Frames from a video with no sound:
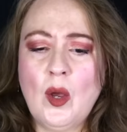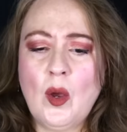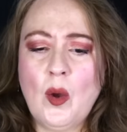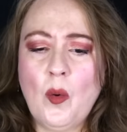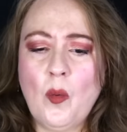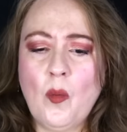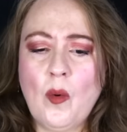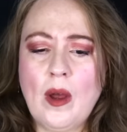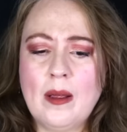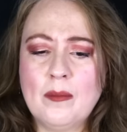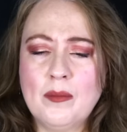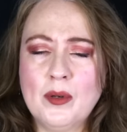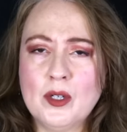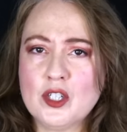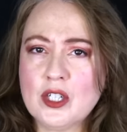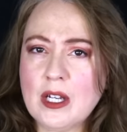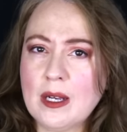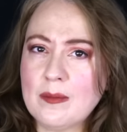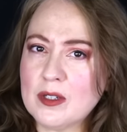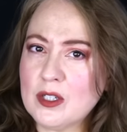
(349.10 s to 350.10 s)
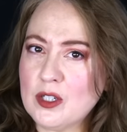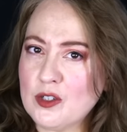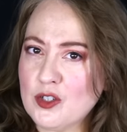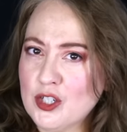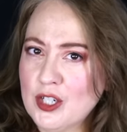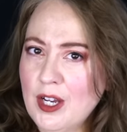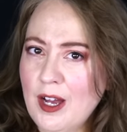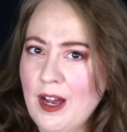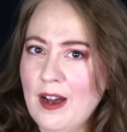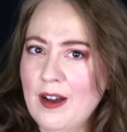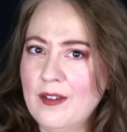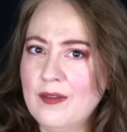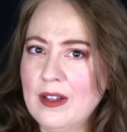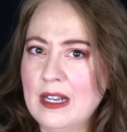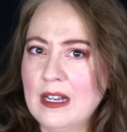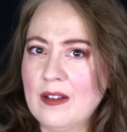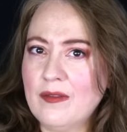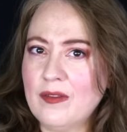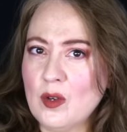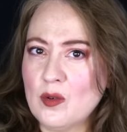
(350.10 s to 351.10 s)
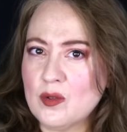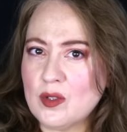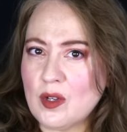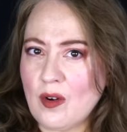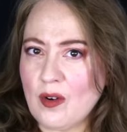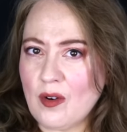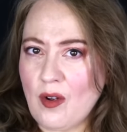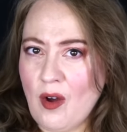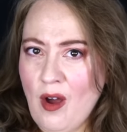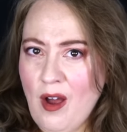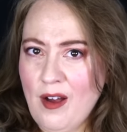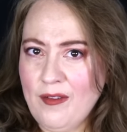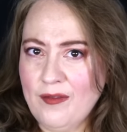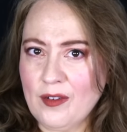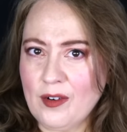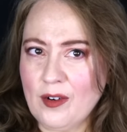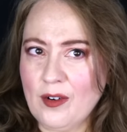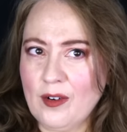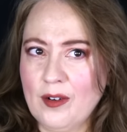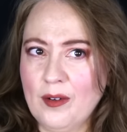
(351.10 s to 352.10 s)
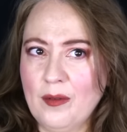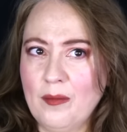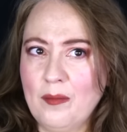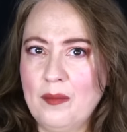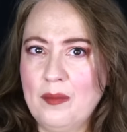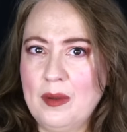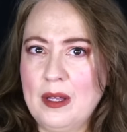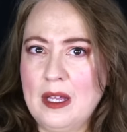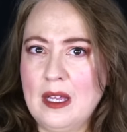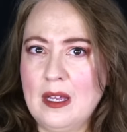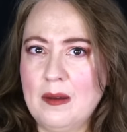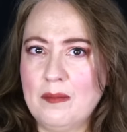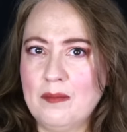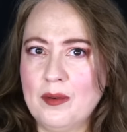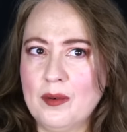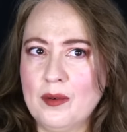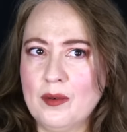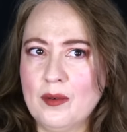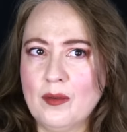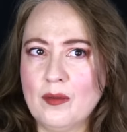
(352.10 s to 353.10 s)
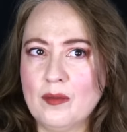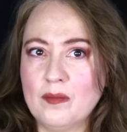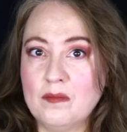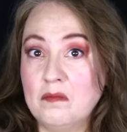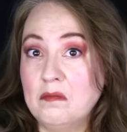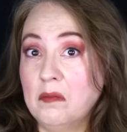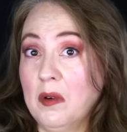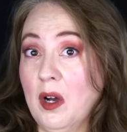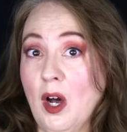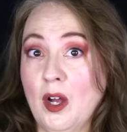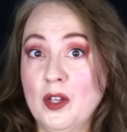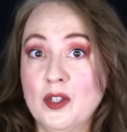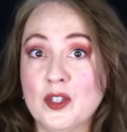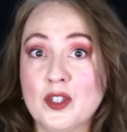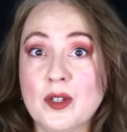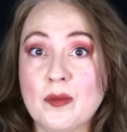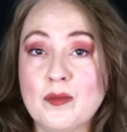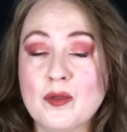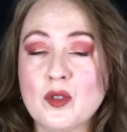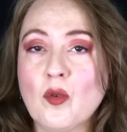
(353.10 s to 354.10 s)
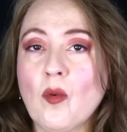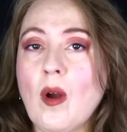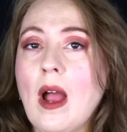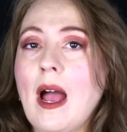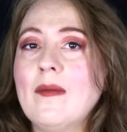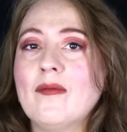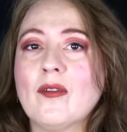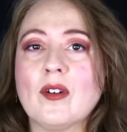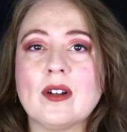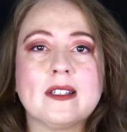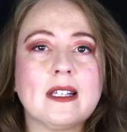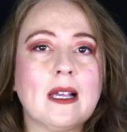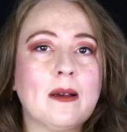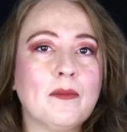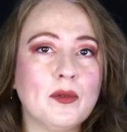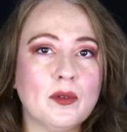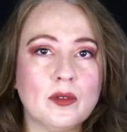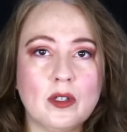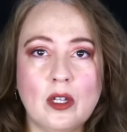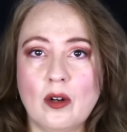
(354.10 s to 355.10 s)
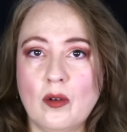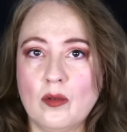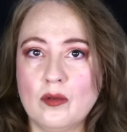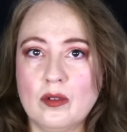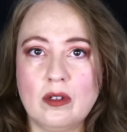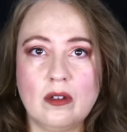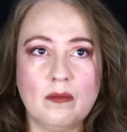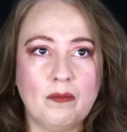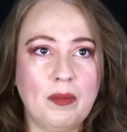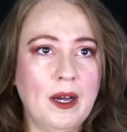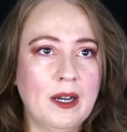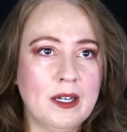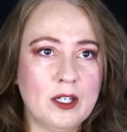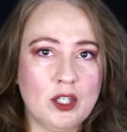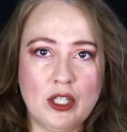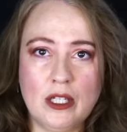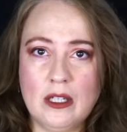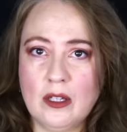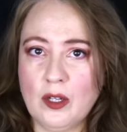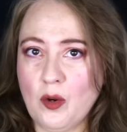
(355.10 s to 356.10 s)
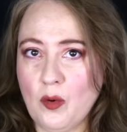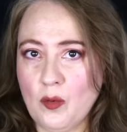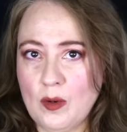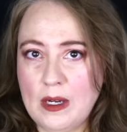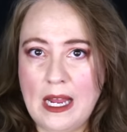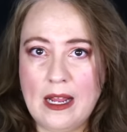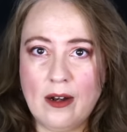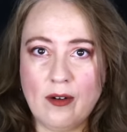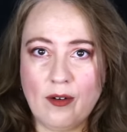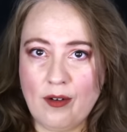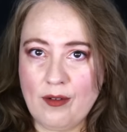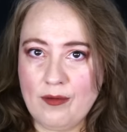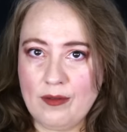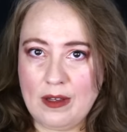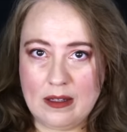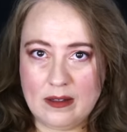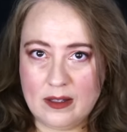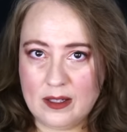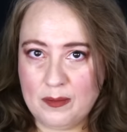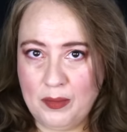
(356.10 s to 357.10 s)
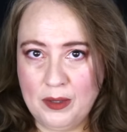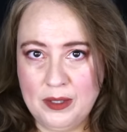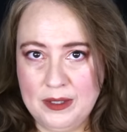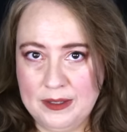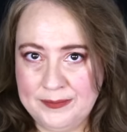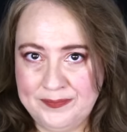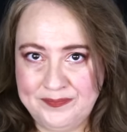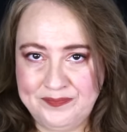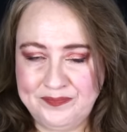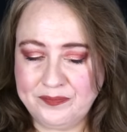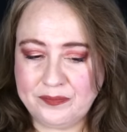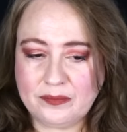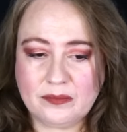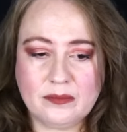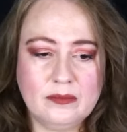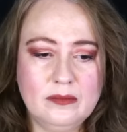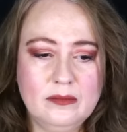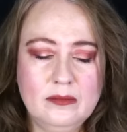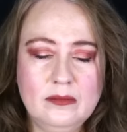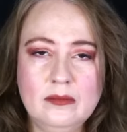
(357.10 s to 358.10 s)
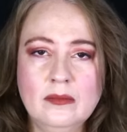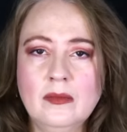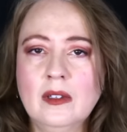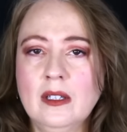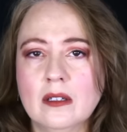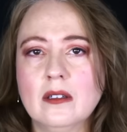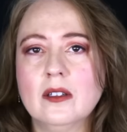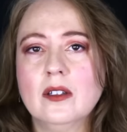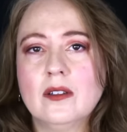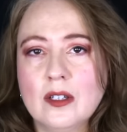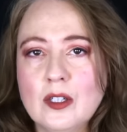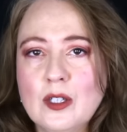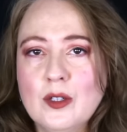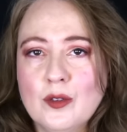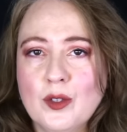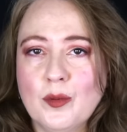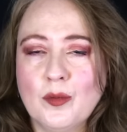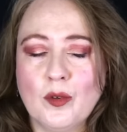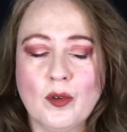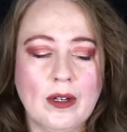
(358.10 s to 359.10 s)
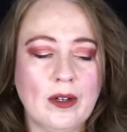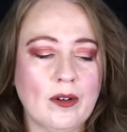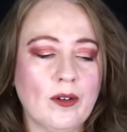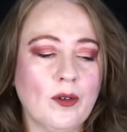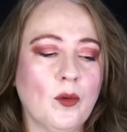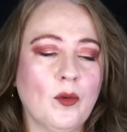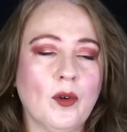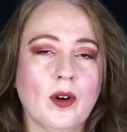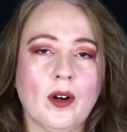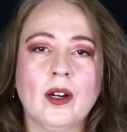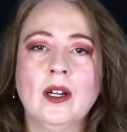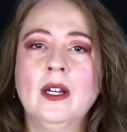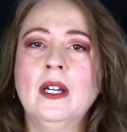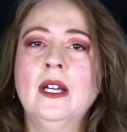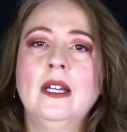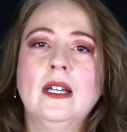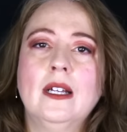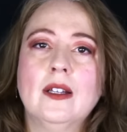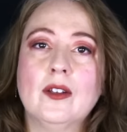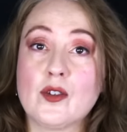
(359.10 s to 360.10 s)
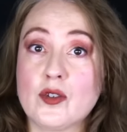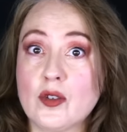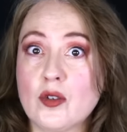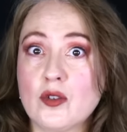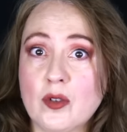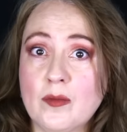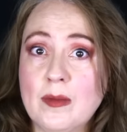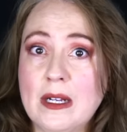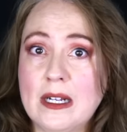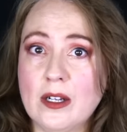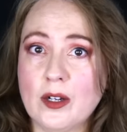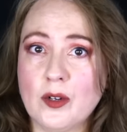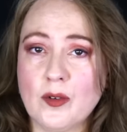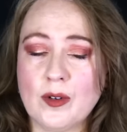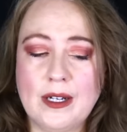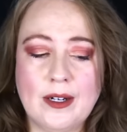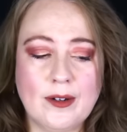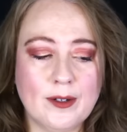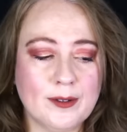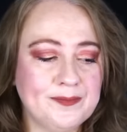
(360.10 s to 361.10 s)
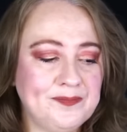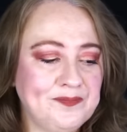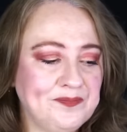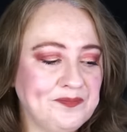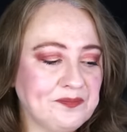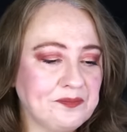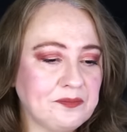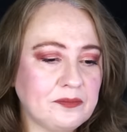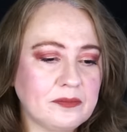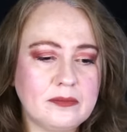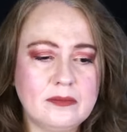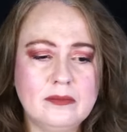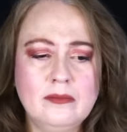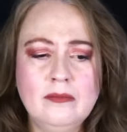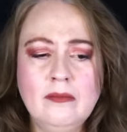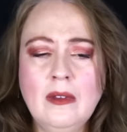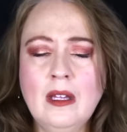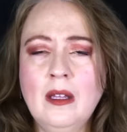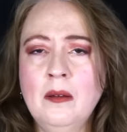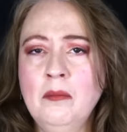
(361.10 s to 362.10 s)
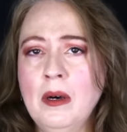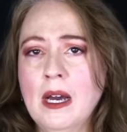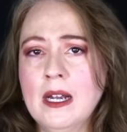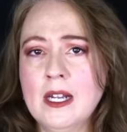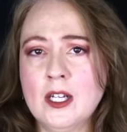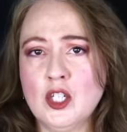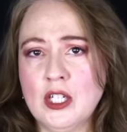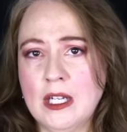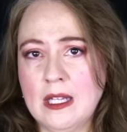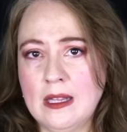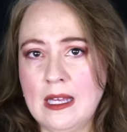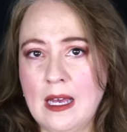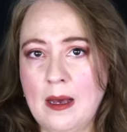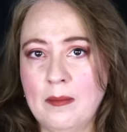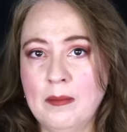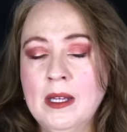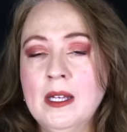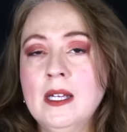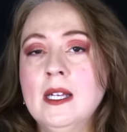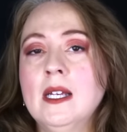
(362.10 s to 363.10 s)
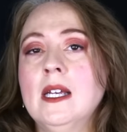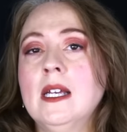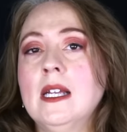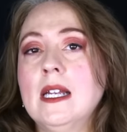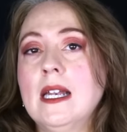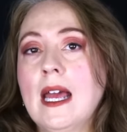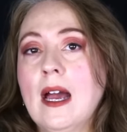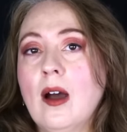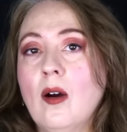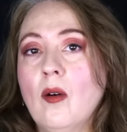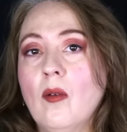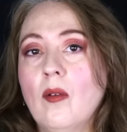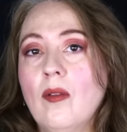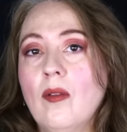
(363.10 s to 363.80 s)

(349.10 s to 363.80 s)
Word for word: when push comes to shove, and if those aren't offered, people unsubscribe, for example, you know, punishing the creator that's putting, the YouTube creator or the social media creator, punishing them. Now,